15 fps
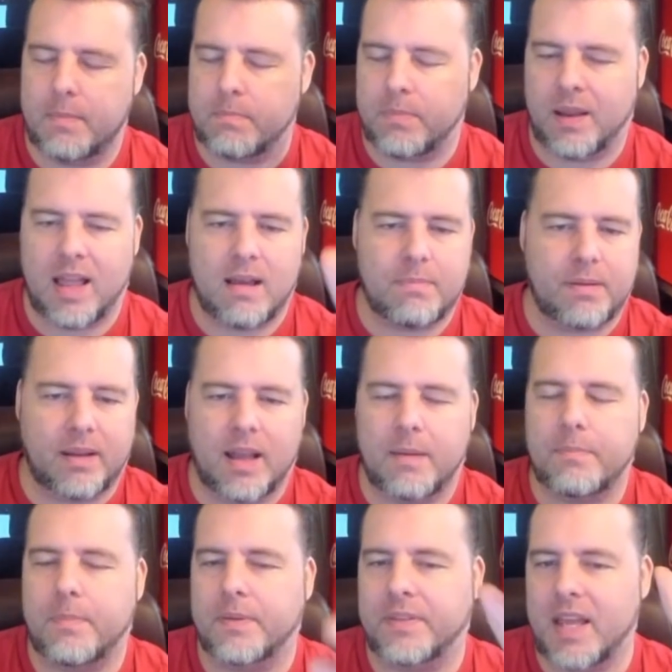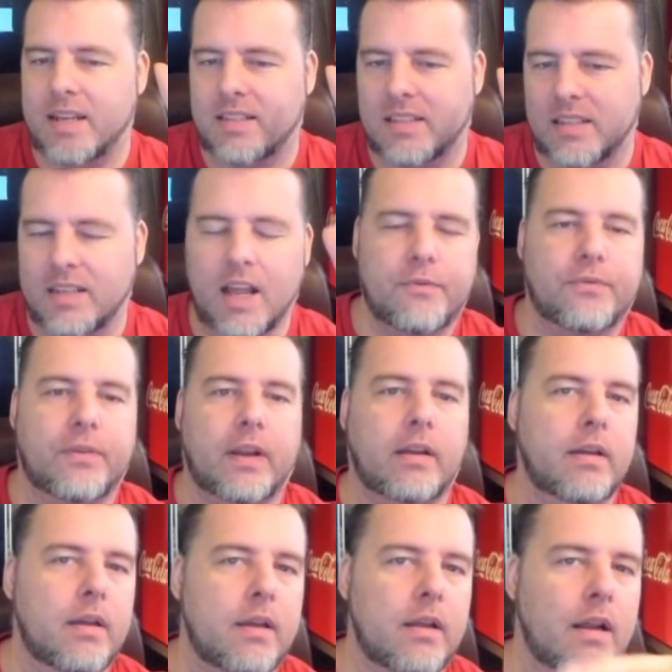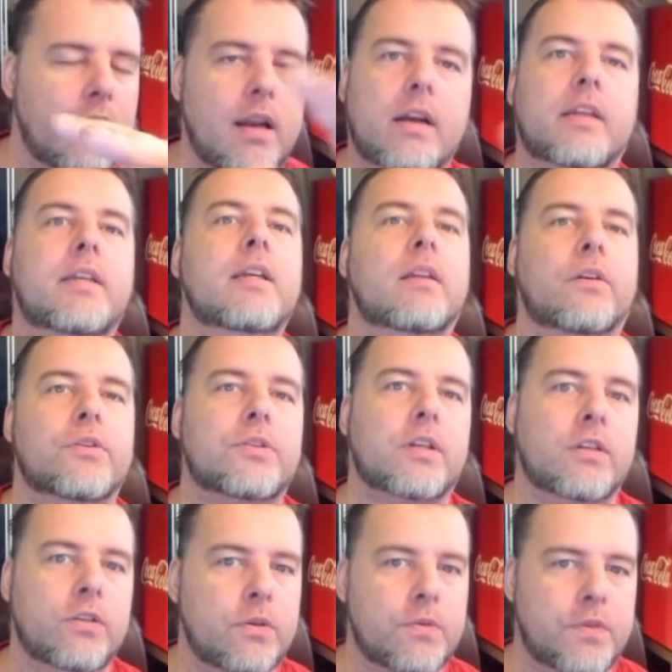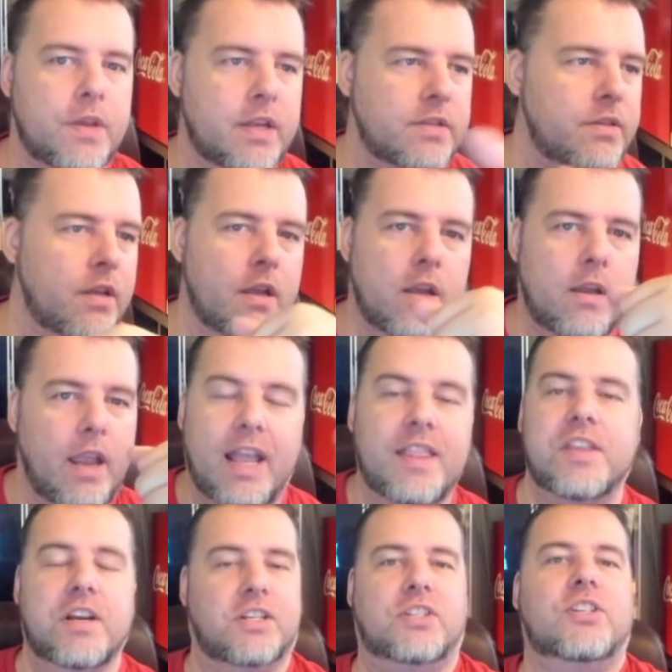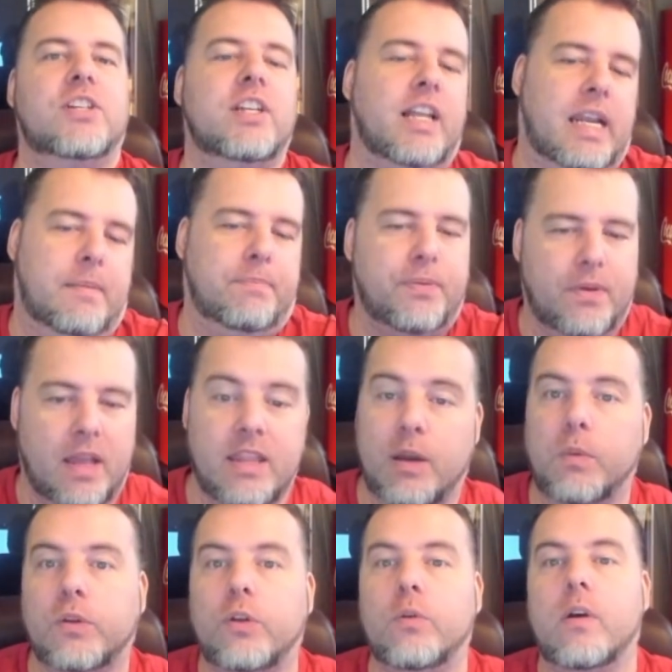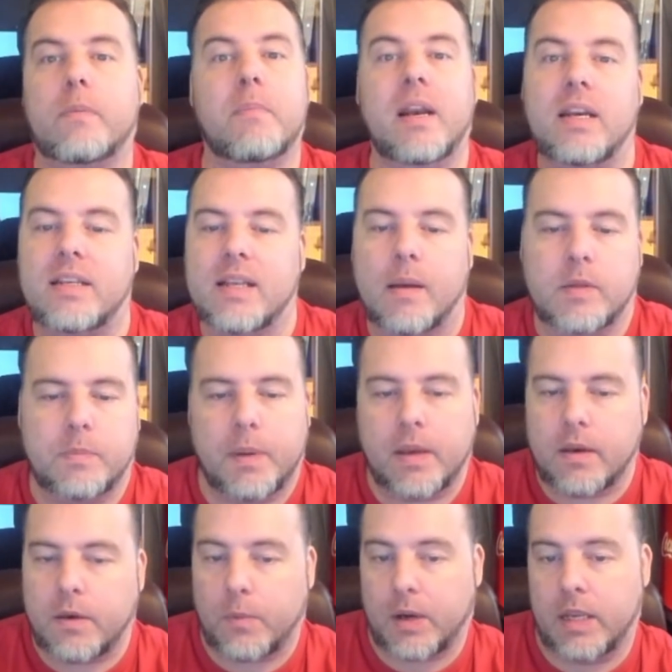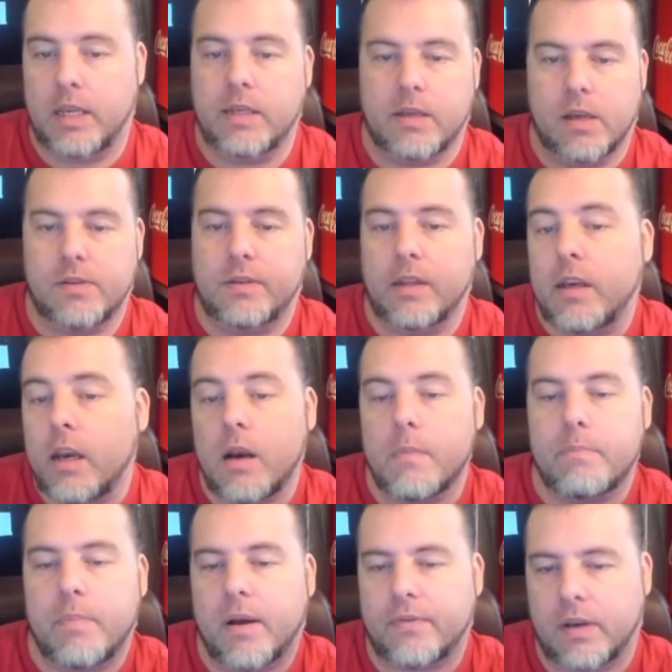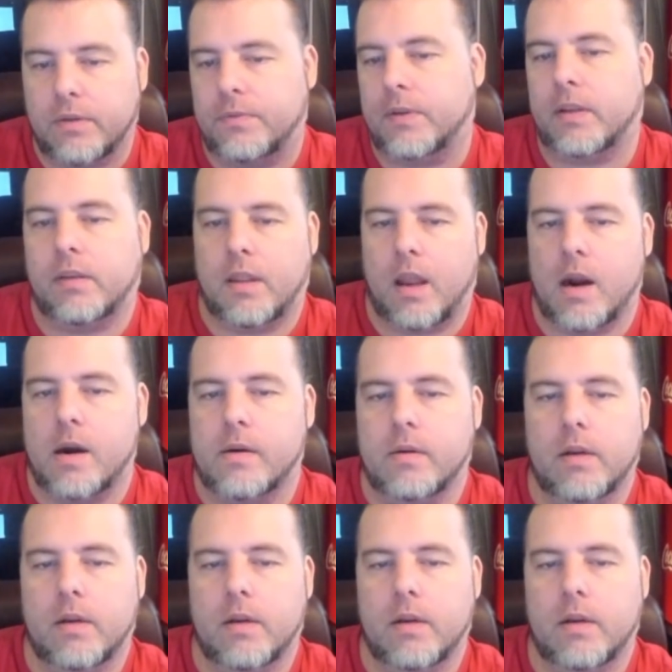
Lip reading: blah blah, but that's nothing. A lot of healers can do this in their sleep, and they will do it many times better than what he does. They did not buff anything there.